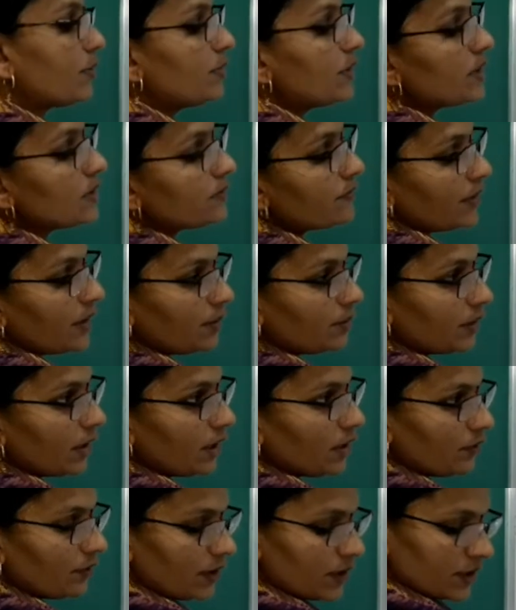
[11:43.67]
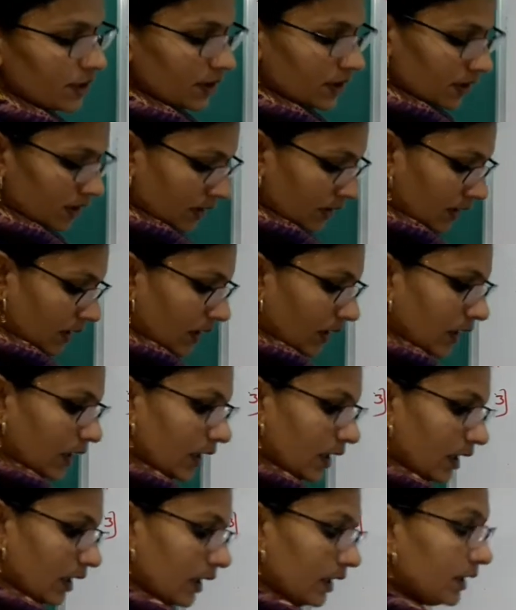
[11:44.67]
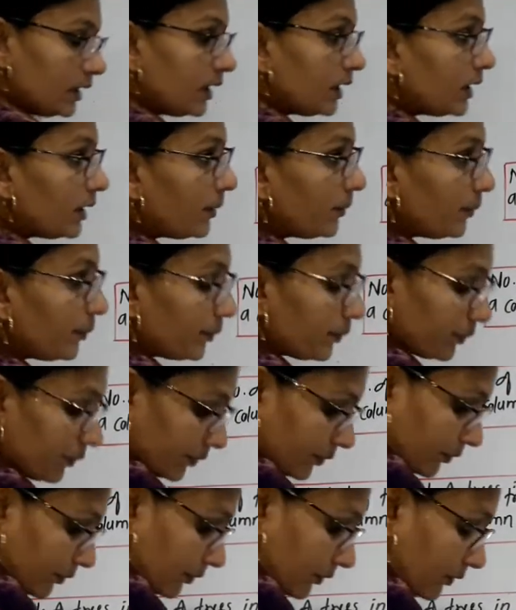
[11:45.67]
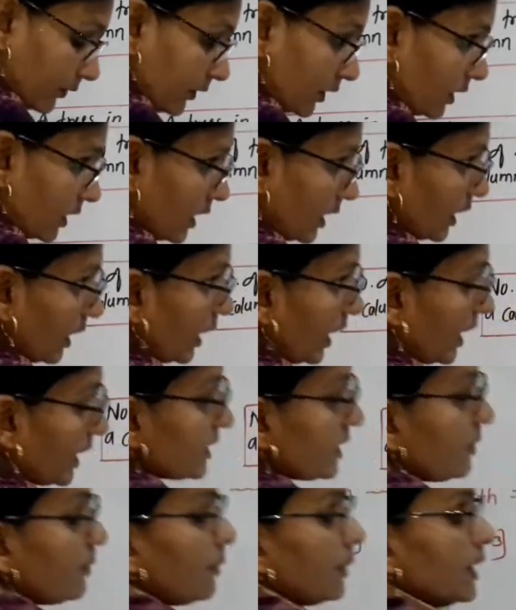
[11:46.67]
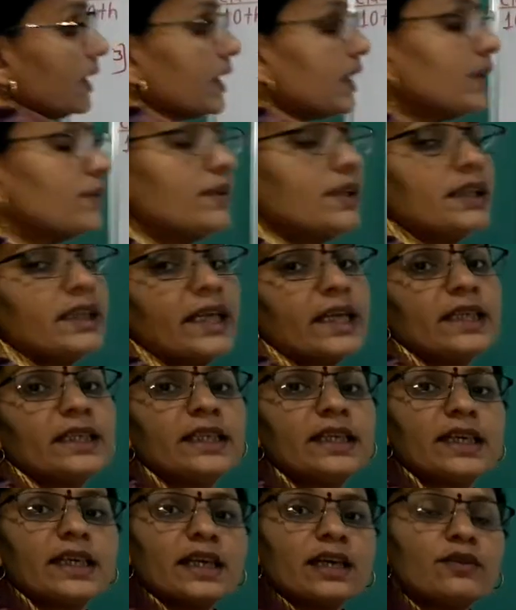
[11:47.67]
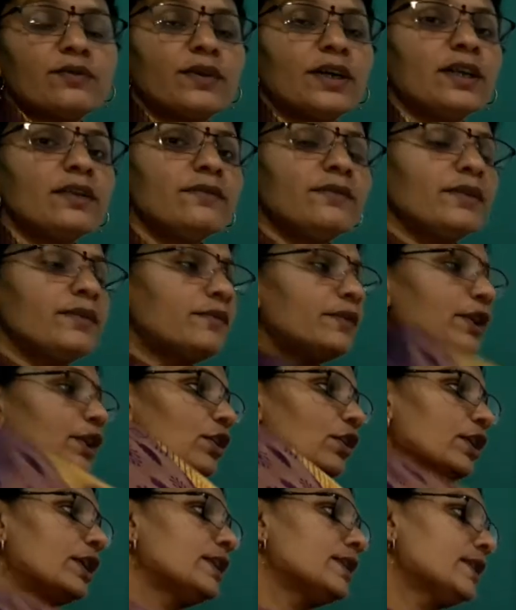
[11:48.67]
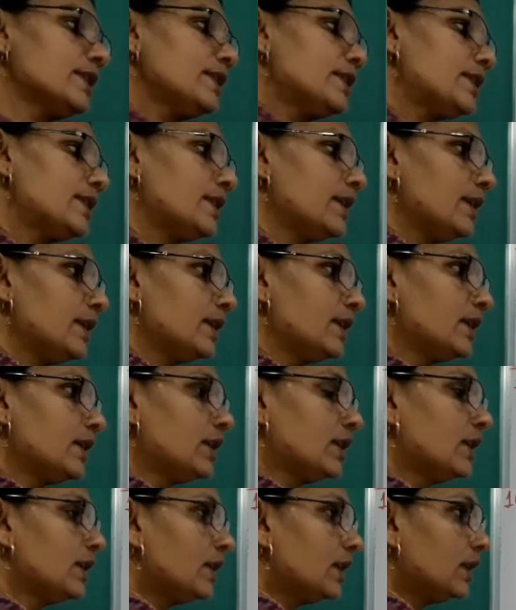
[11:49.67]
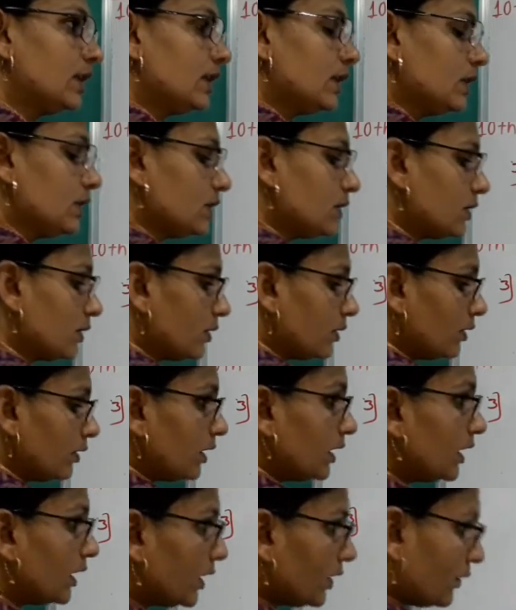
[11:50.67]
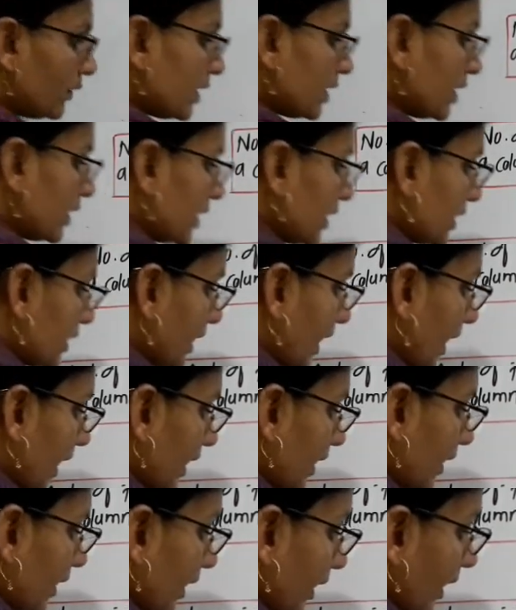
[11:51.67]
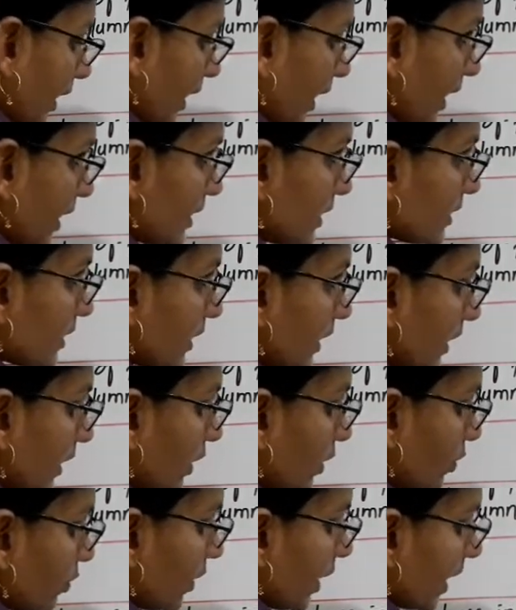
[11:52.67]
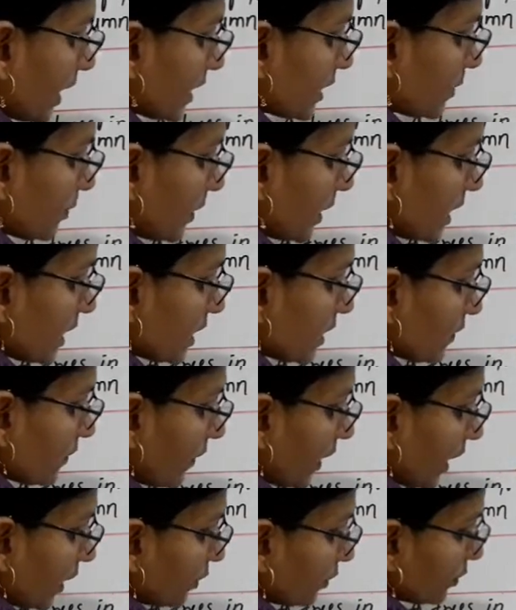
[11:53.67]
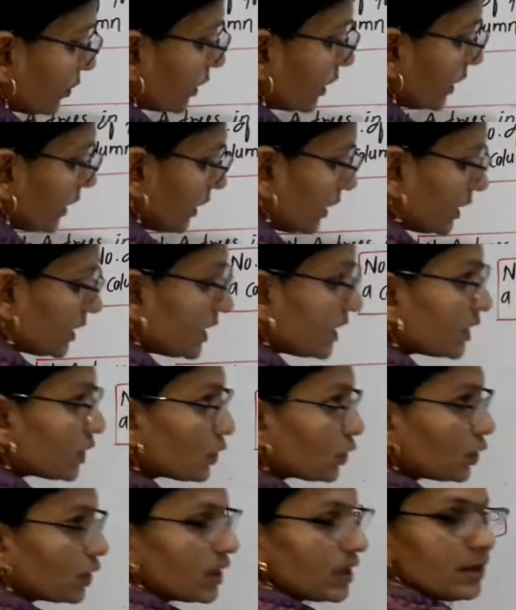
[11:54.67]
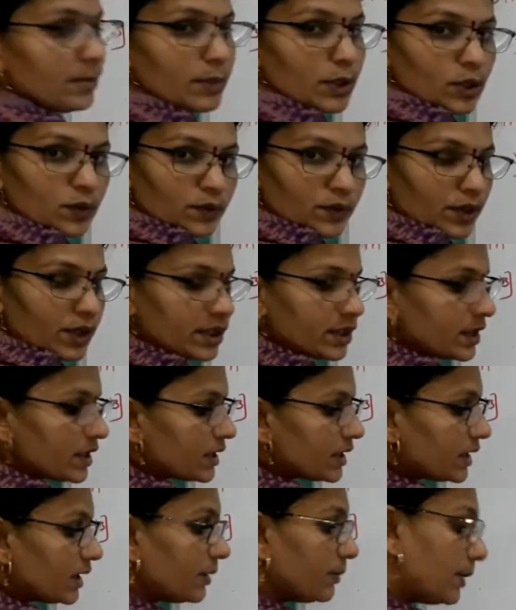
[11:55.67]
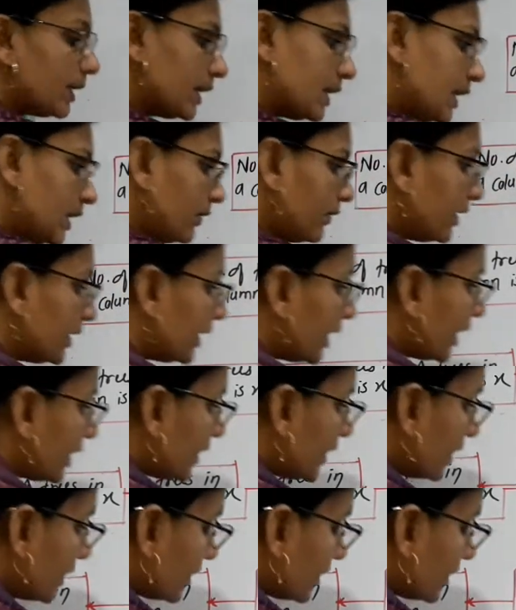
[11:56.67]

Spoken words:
this frame the equation. In the example given that there are 150 oranges tree. So equation is that x into x plus 5. This is total number of oranges tree, but given that